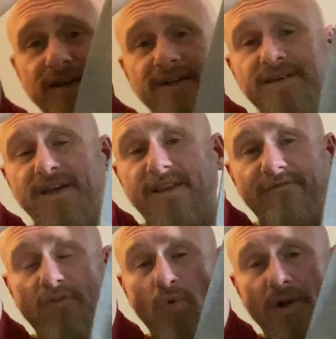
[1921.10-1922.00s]
take that
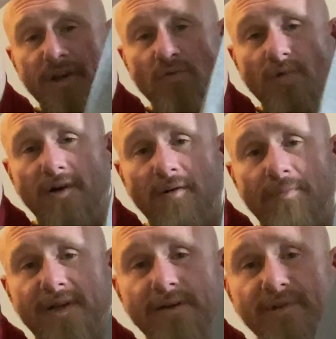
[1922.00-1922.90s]
for what you will,
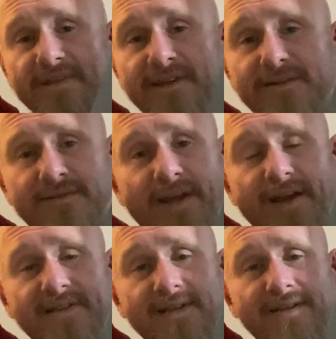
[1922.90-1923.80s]
but it was like
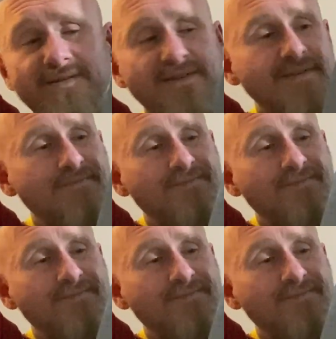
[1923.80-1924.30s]
I said, this is